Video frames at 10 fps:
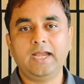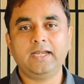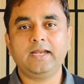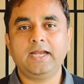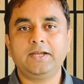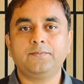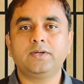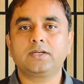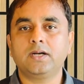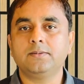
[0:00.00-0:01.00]
Airtel
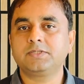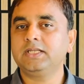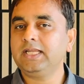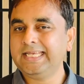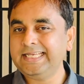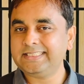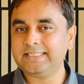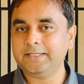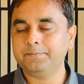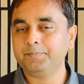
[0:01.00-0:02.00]
network comes in
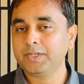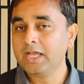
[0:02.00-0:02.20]
eSIM.